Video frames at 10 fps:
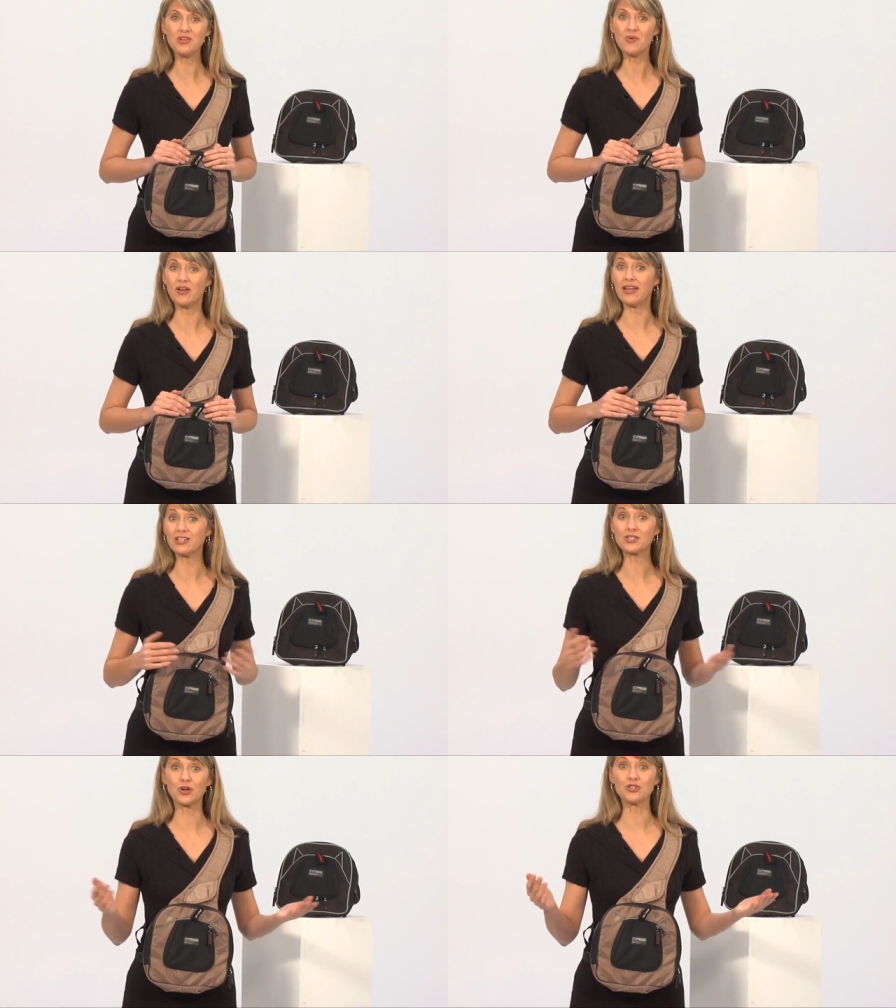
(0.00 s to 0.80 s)
you on
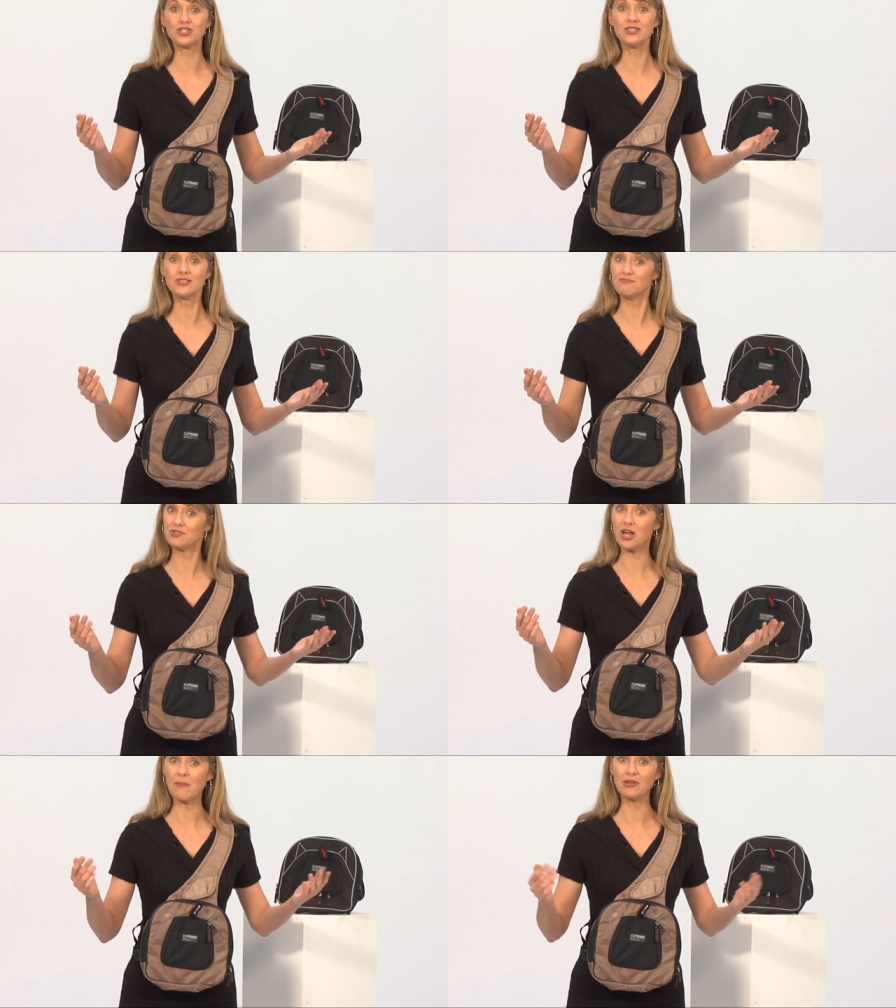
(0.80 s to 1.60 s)
excursions,
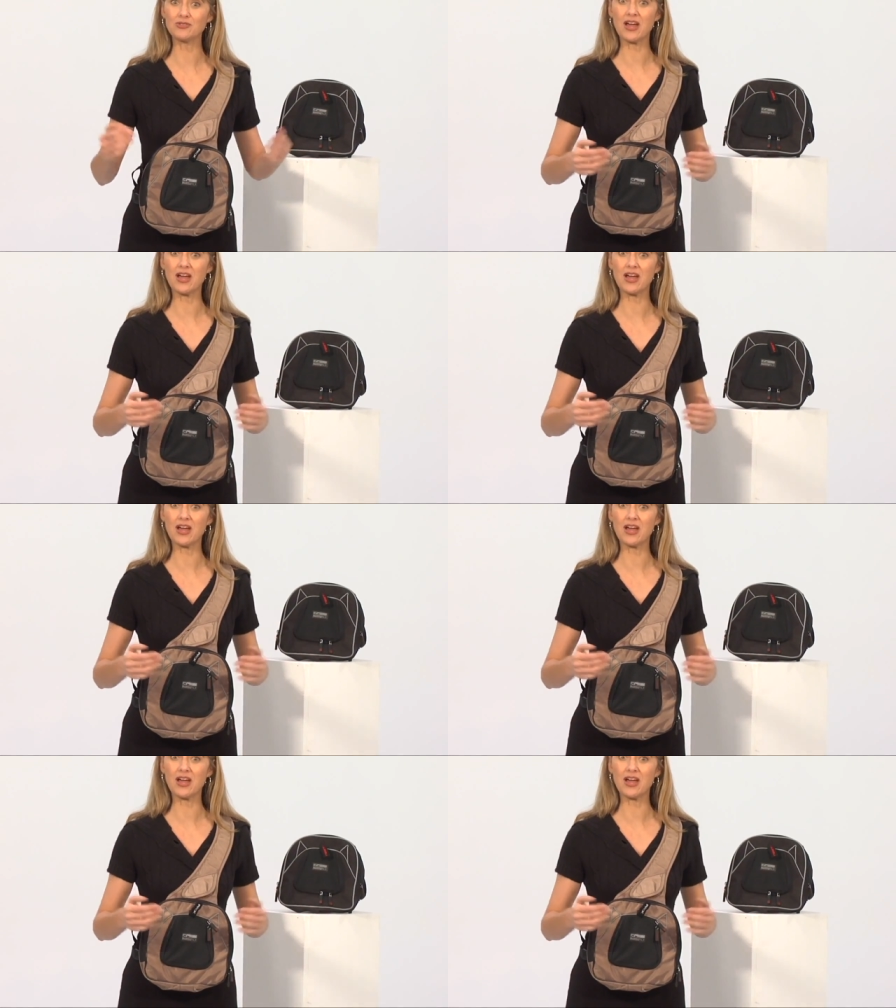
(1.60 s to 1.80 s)
shopping